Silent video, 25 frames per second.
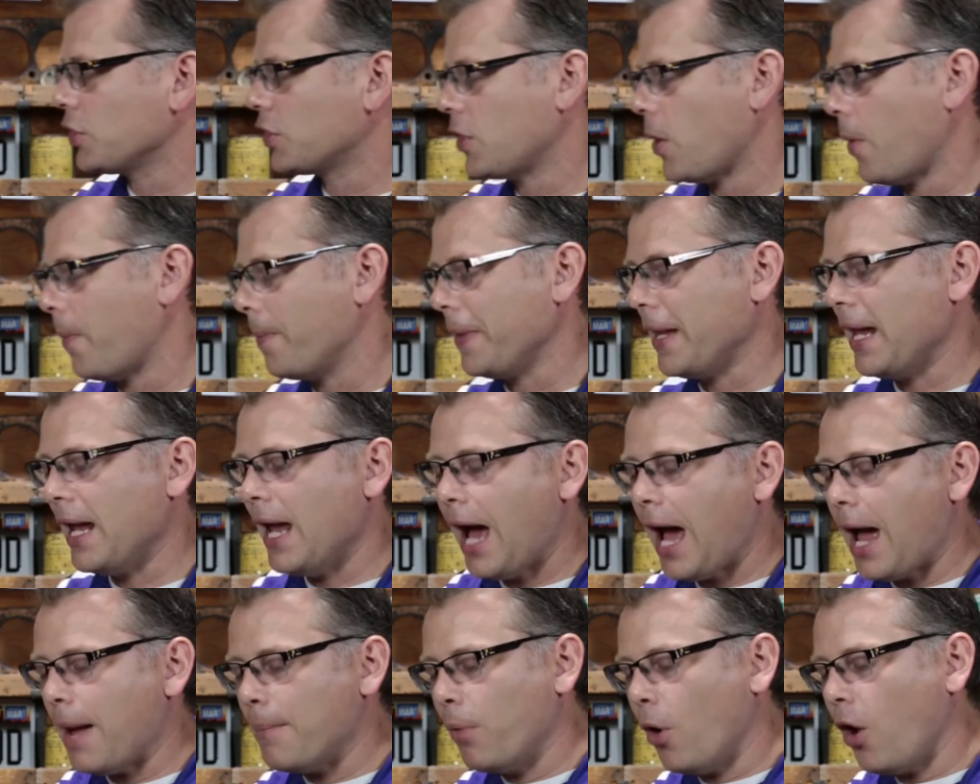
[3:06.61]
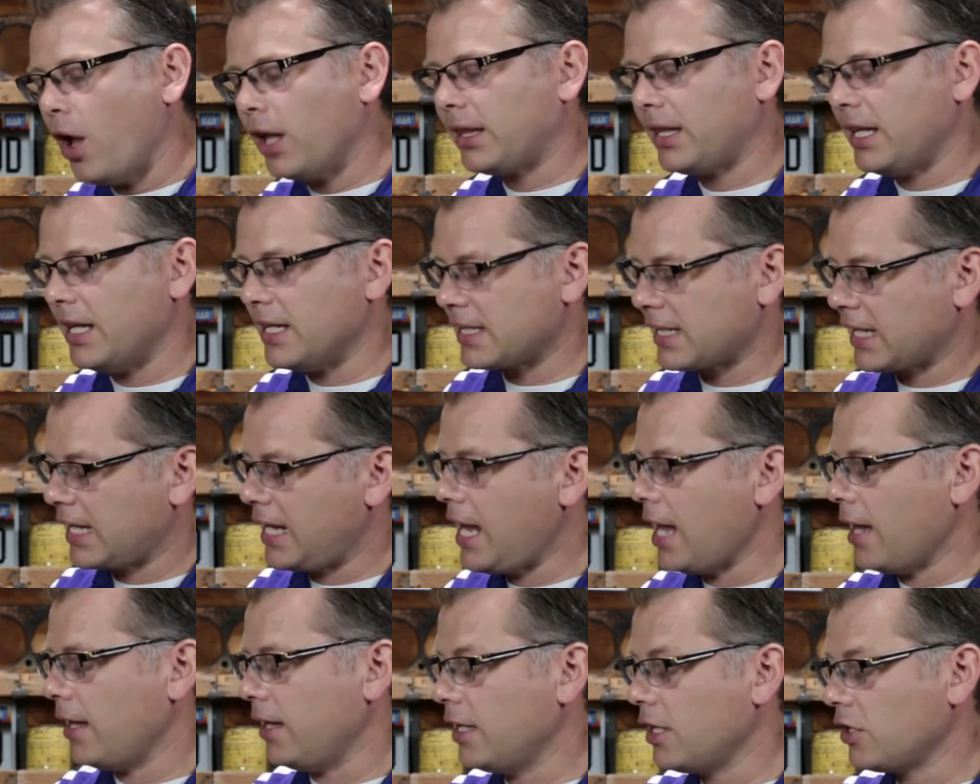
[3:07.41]
So I bought this
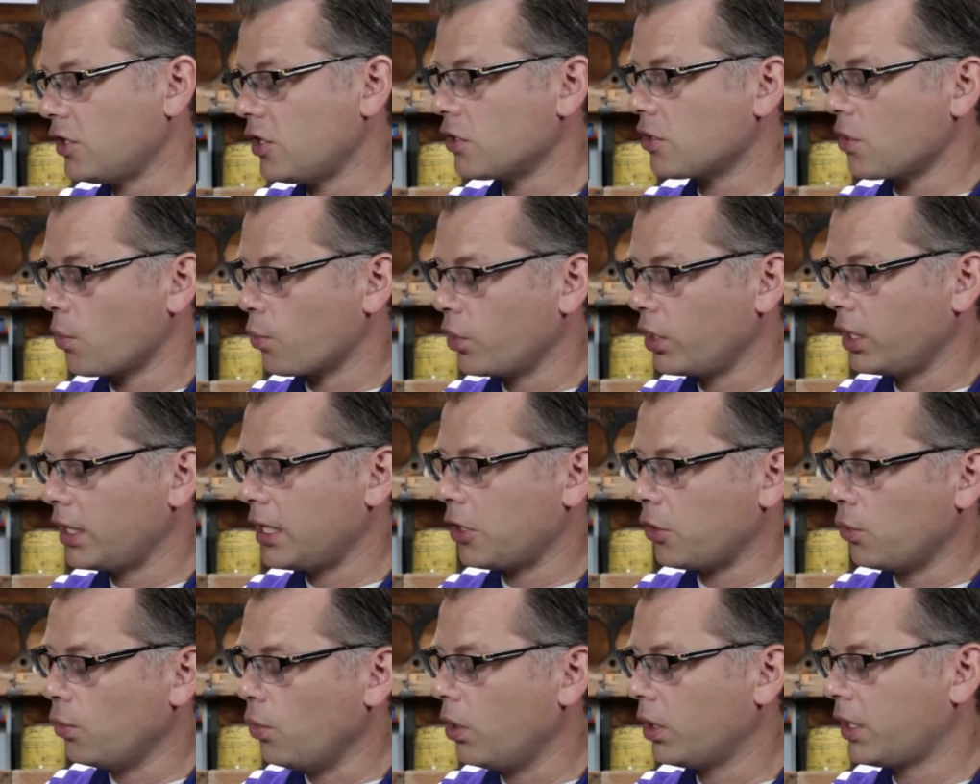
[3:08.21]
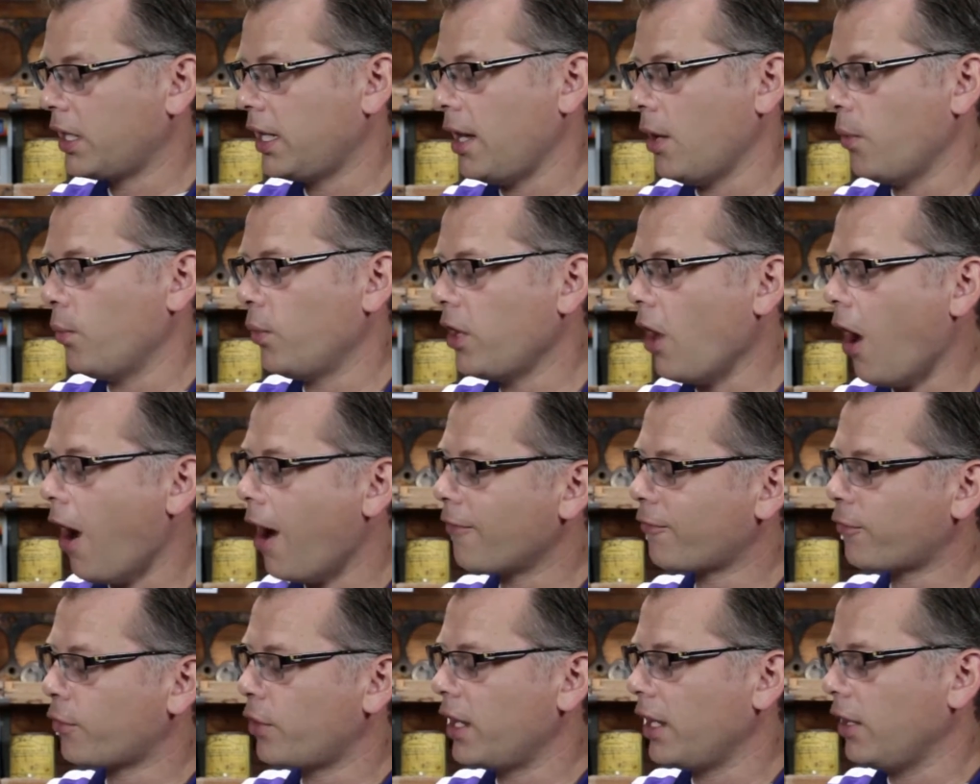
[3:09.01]
kit, and this is a really cool kit. We
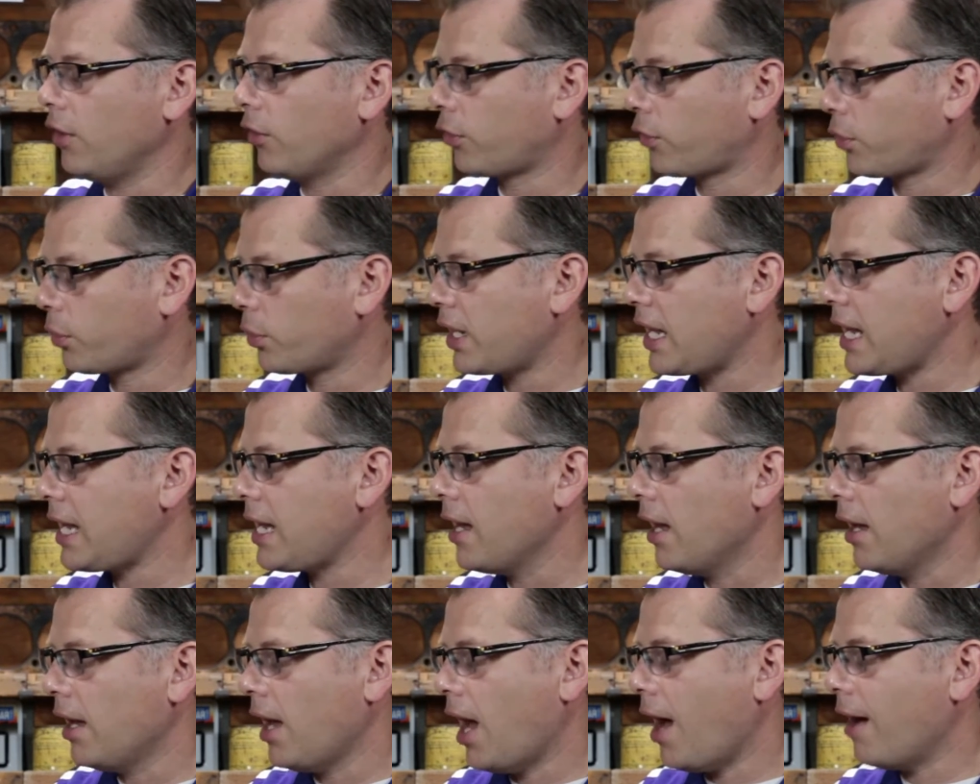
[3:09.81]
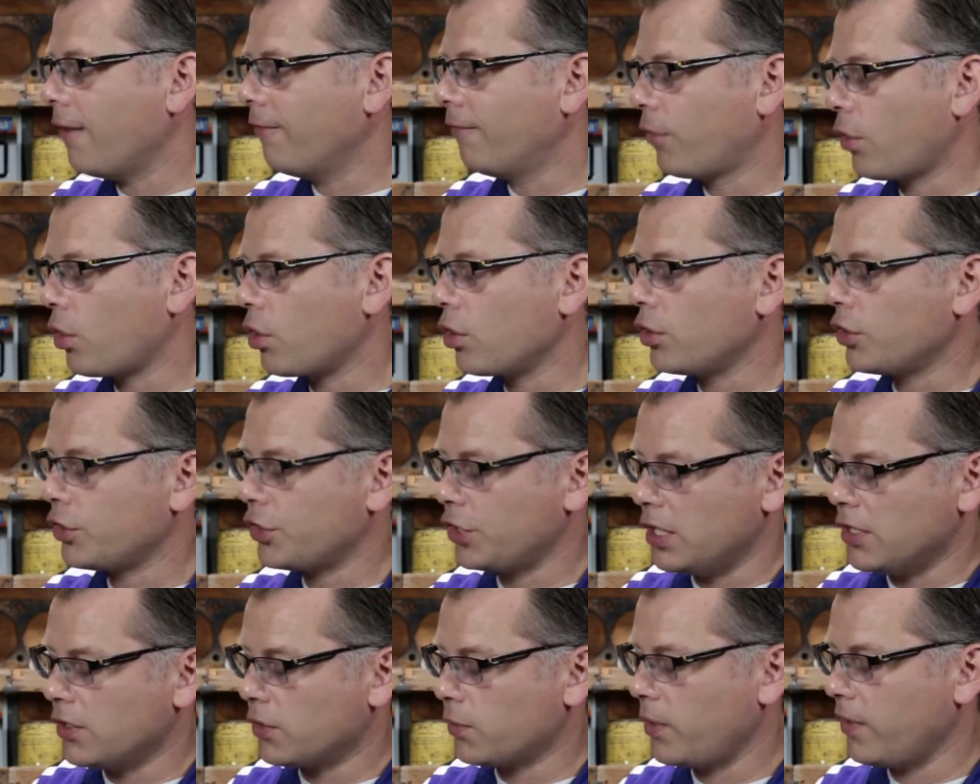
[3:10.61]
offer it in three
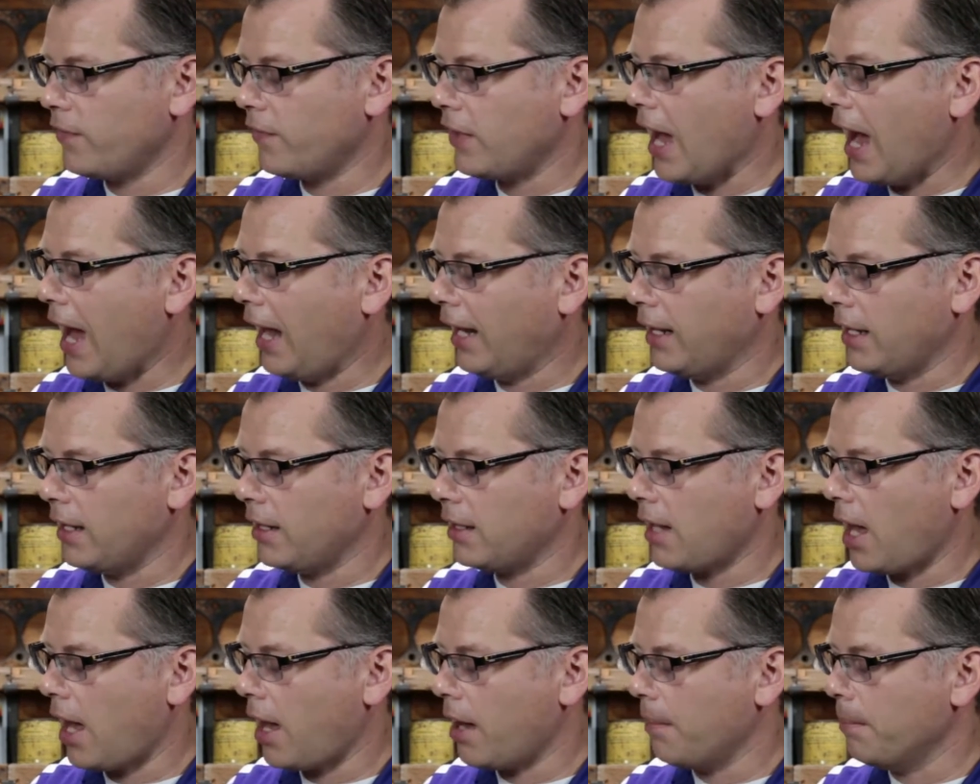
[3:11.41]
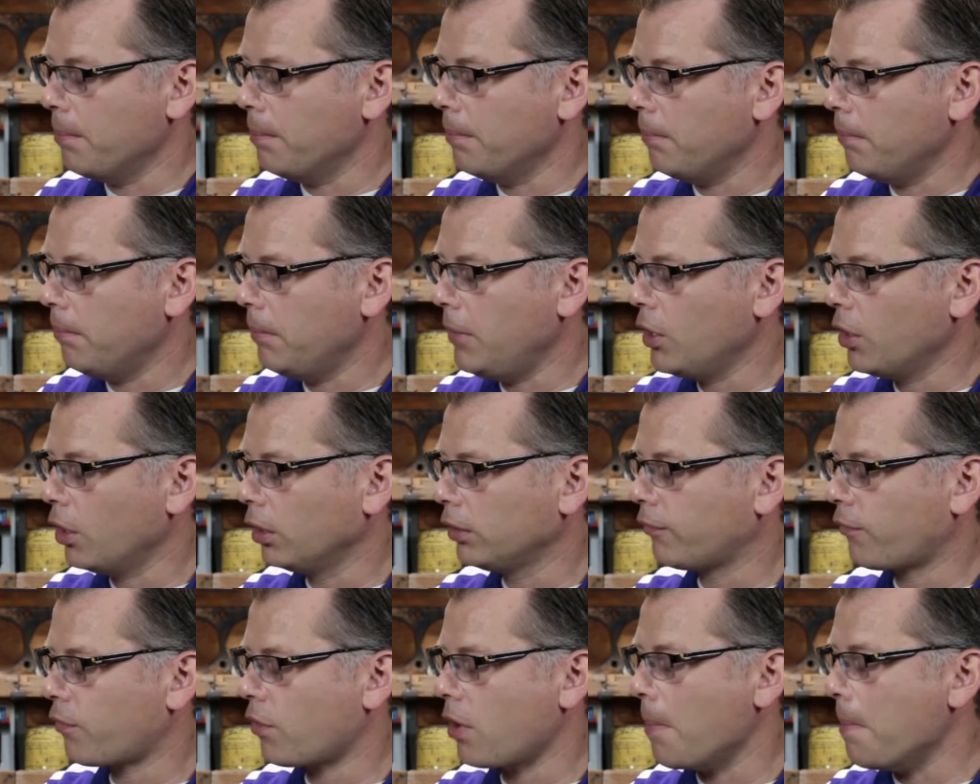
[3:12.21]
versions. We've got it
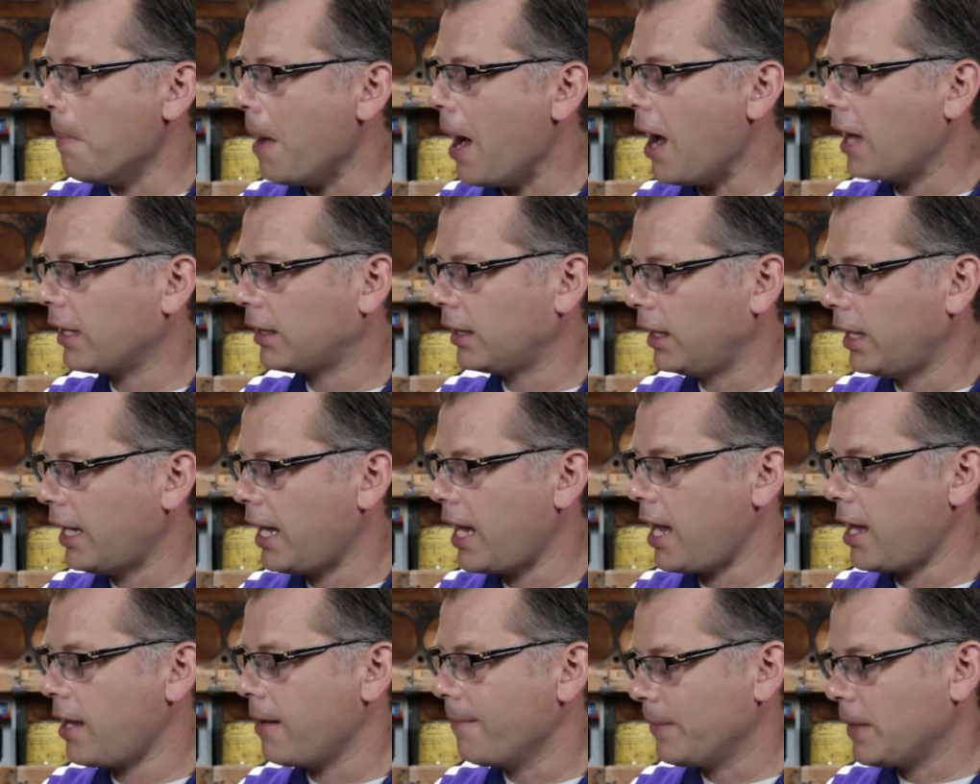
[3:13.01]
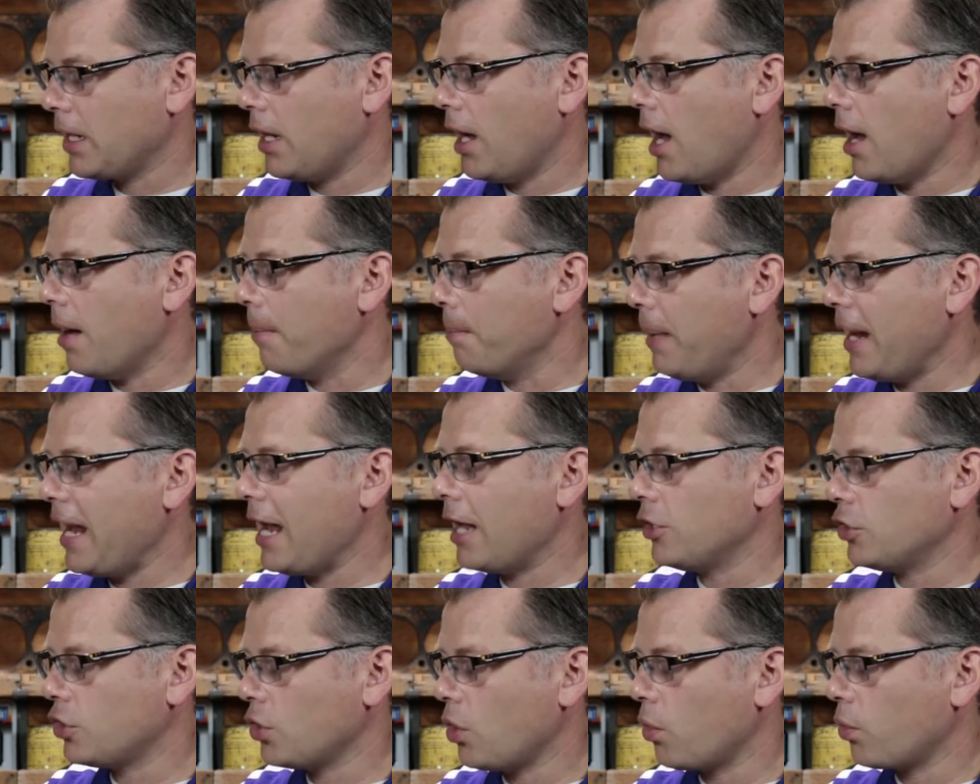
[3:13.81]
milled for a Model A
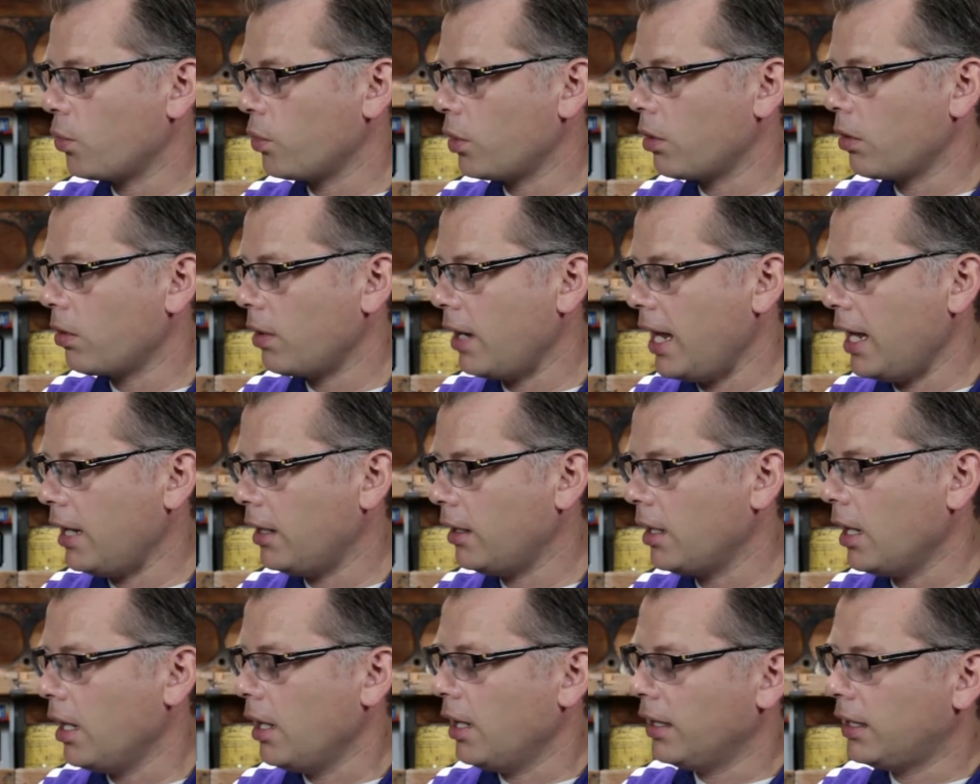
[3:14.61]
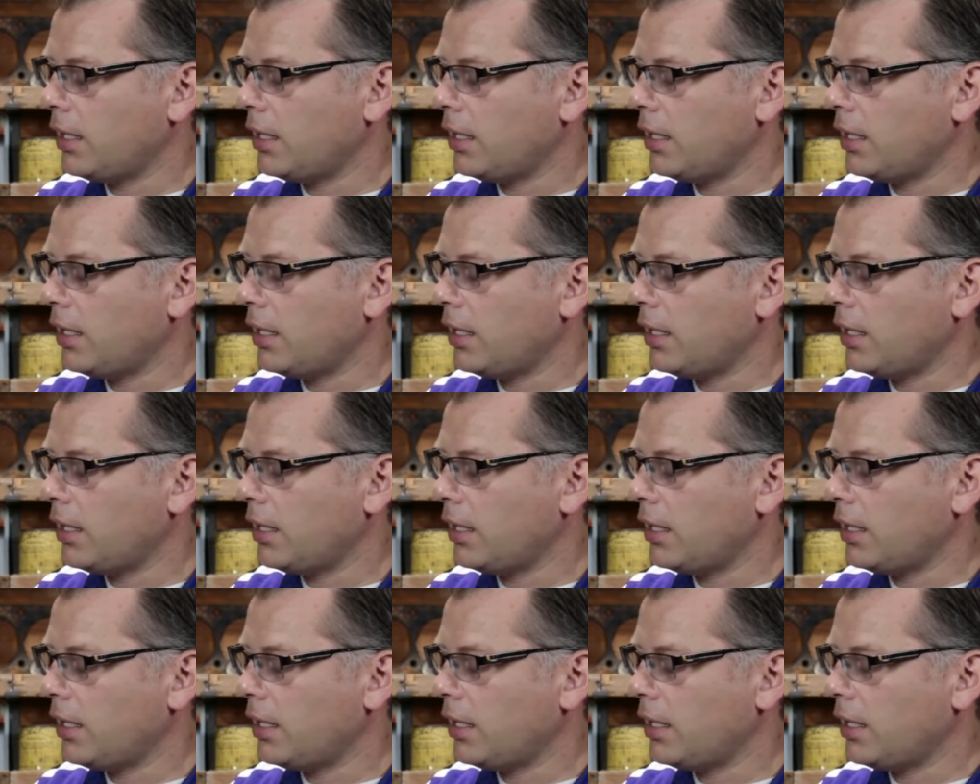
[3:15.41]
Banjo rear end.